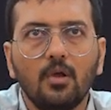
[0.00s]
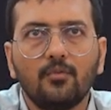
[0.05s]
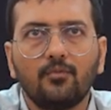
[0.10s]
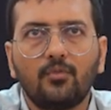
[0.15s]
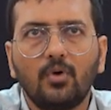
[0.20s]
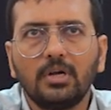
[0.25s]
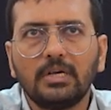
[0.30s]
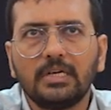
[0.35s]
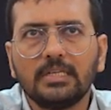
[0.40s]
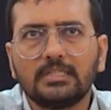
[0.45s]

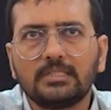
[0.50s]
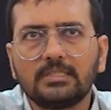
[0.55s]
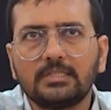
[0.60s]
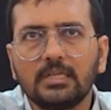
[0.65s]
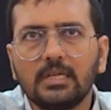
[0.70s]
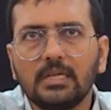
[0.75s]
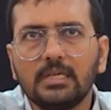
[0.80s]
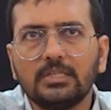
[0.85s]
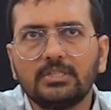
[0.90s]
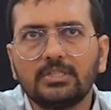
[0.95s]
For
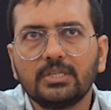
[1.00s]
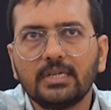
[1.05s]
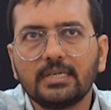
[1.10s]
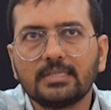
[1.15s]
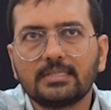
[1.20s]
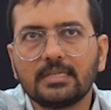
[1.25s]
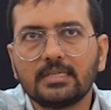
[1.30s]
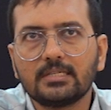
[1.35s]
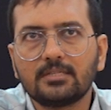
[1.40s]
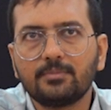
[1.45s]
distal lesion
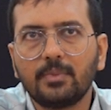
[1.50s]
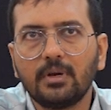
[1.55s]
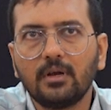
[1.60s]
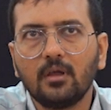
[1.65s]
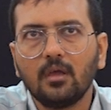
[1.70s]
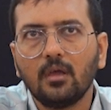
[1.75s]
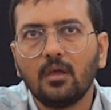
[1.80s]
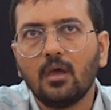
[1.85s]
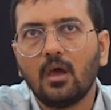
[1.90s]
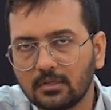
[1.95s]

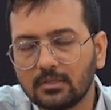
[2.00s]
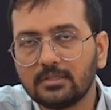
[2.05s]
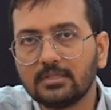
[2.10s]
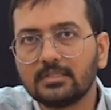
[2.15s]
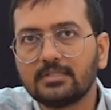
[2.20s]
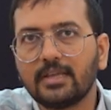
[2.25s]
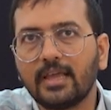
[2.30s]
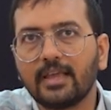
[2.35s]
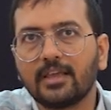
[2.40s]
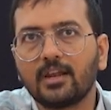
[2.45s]
assessment, in
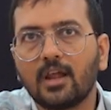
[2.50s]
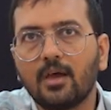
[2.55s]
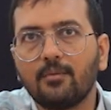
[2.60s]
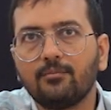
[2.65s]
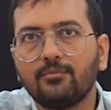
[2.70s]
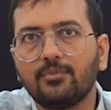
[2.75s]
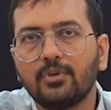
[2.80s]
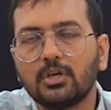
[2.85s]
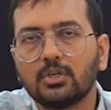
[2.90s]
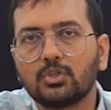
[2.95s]
this
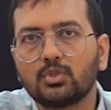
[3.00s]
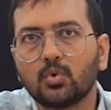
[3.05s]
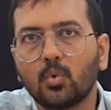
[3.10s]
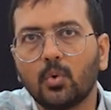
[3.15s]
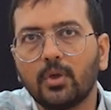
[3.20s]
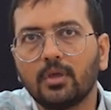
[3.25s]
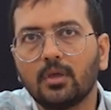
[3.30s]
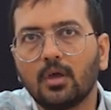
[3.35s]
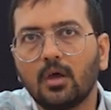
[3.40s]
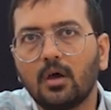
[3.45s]
diagram we are
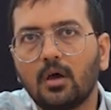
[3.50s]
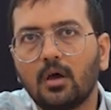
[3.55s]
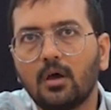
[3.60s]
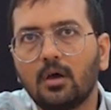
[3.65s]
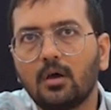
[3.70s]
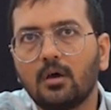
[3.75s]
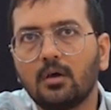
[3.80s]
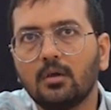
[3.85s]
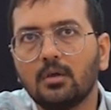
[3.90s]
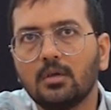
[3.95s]
showing
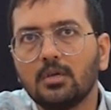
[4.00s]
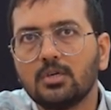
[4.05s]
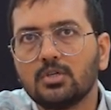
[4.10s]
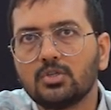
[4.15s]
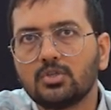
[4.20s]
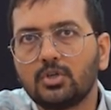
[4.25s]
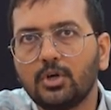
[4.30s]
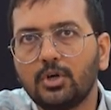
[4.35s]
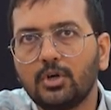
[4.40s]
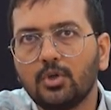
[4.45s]

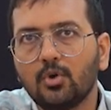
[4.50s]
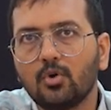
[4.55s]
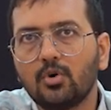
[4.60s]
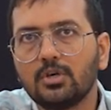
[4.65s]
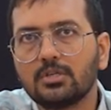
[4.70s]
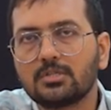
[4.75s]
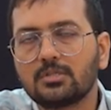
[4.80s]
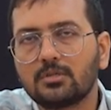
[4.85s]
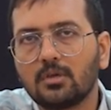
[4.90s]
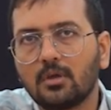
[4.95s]

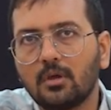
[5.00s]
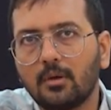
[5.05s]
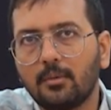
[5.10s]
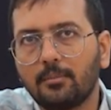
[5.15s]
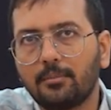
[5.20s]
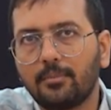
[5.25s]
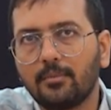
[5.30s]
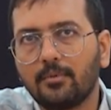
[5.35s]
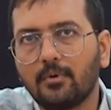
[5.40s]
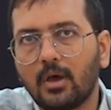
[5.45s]
CTO is
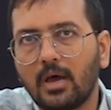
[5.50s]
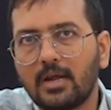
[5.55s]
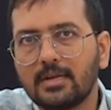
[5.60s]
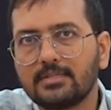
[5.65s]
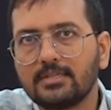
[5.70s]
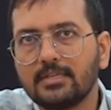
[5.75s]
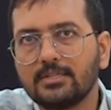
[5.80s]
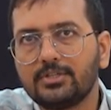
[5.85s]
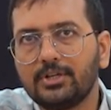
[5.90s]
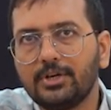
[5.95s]

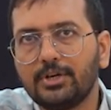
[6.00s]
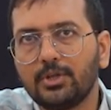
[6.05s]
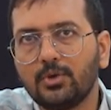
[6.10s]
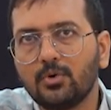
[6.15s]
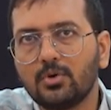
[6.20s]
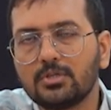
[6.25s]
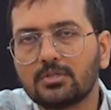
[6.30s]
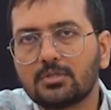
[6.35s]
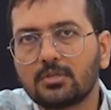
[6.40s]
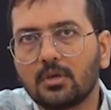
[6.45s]
RC CTO is